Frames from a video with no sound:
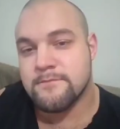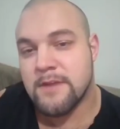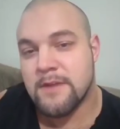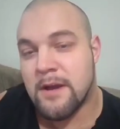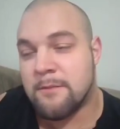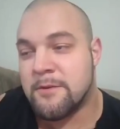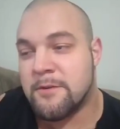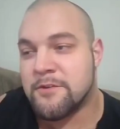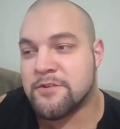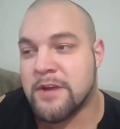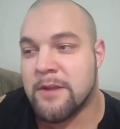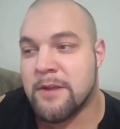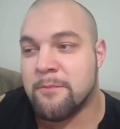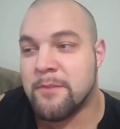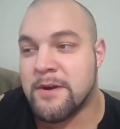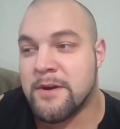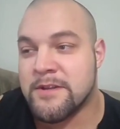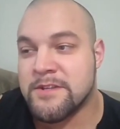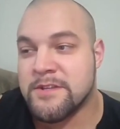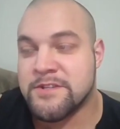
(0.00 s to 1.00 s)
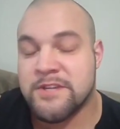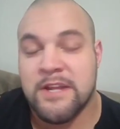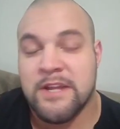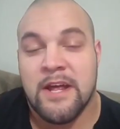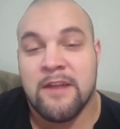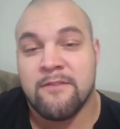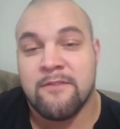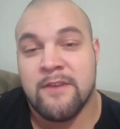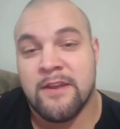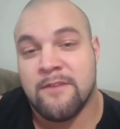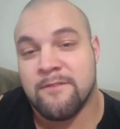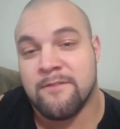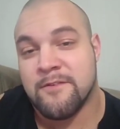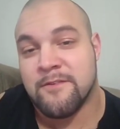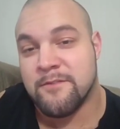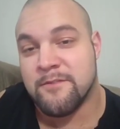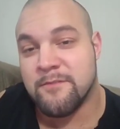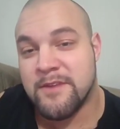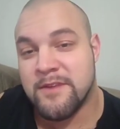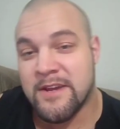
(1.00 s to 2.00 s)
I'm going to try to bug the shit out of Eddie for
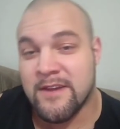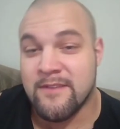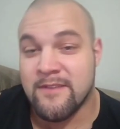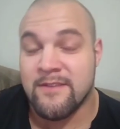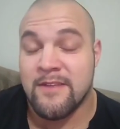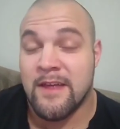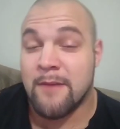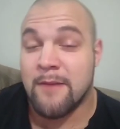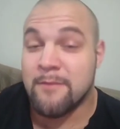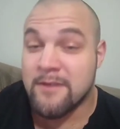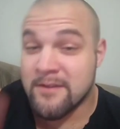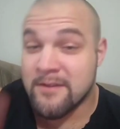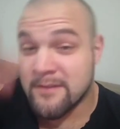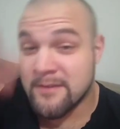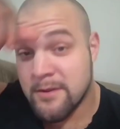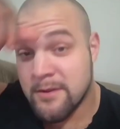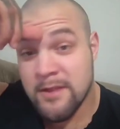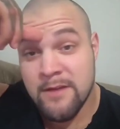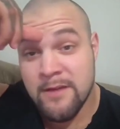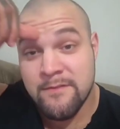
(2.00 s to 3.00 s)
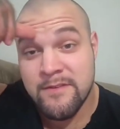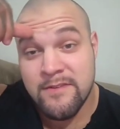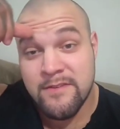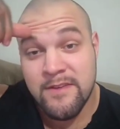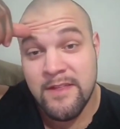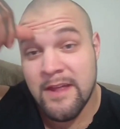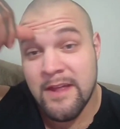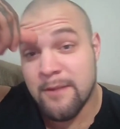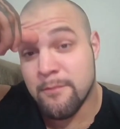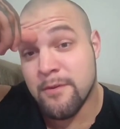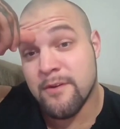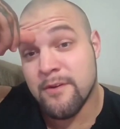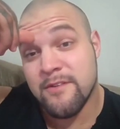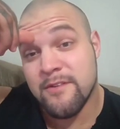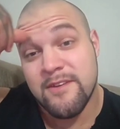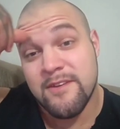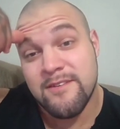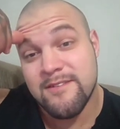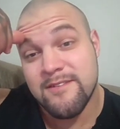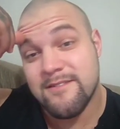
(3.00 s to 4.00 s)
some tickets to that because I would love to see that in
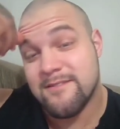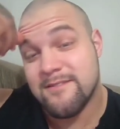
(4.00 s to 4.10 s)
person.